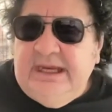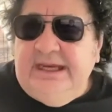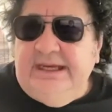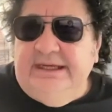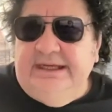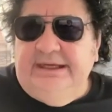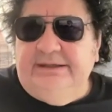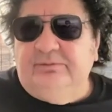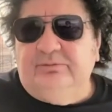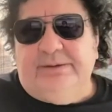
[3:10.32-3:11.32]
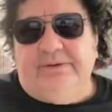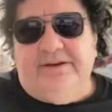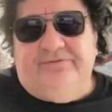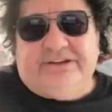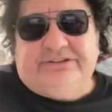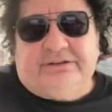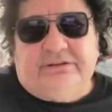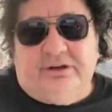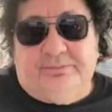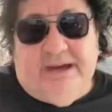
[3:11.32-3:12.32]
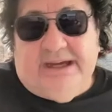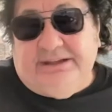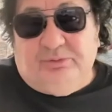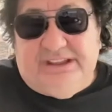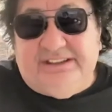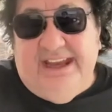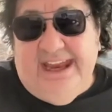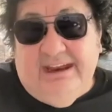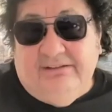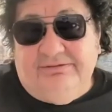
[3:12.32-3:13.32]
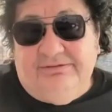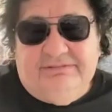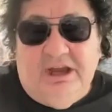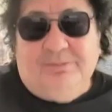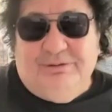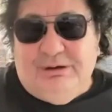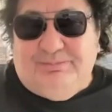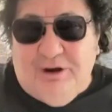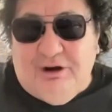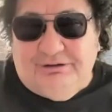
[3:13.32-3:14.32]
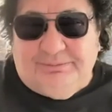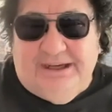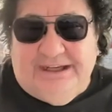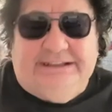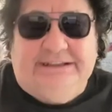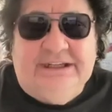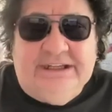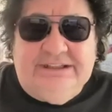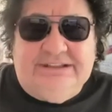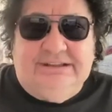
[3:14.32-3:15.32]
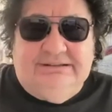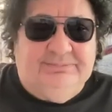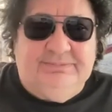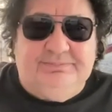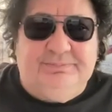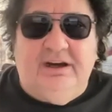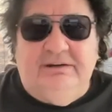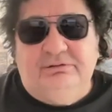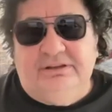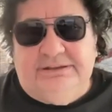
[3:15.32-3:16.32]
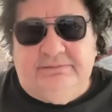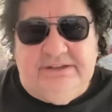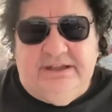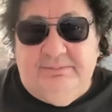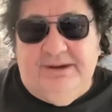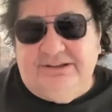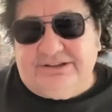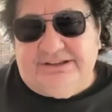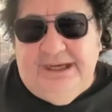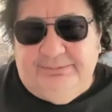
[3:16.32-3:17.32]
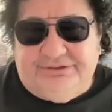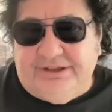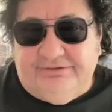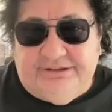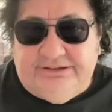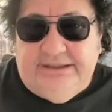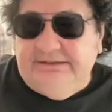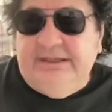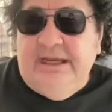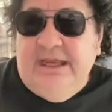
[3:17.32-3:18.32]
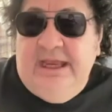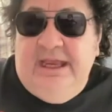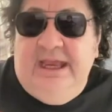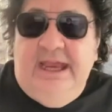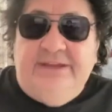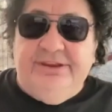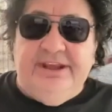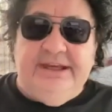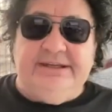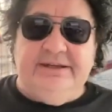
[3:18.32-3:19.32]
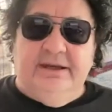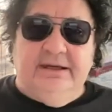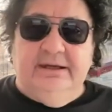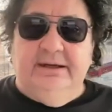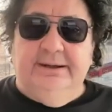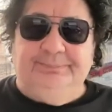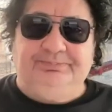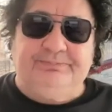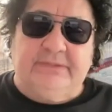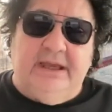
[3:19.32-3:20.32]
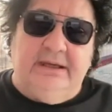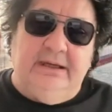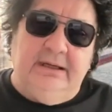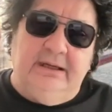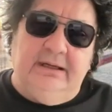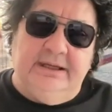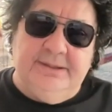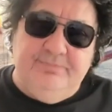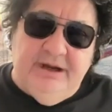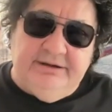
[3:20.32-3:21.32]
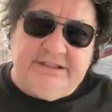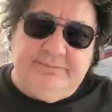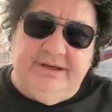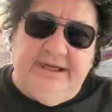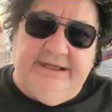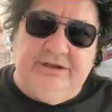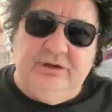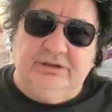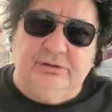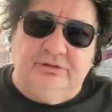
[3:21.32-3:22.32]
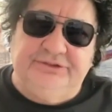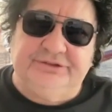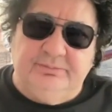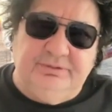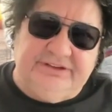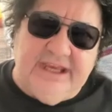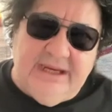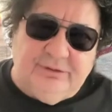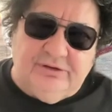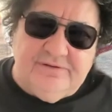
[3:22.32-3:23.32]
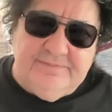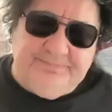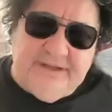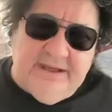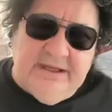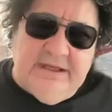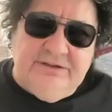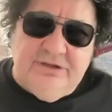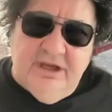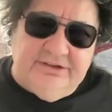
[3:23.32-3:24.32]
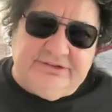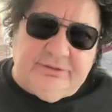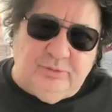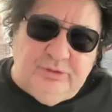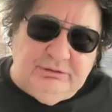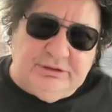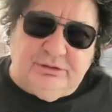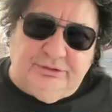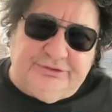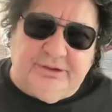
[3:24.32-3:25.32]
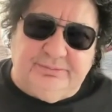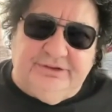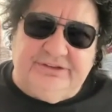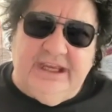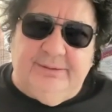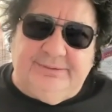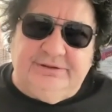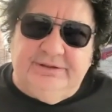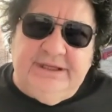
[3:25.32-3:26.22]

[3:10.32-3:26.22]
and we invested a lot of money that we didn't have. We borrowed money to buy really, you know, Marshall amps and stuff like that. And then an American band who were called Sop with Camel noticed that we were called Sop with Camel.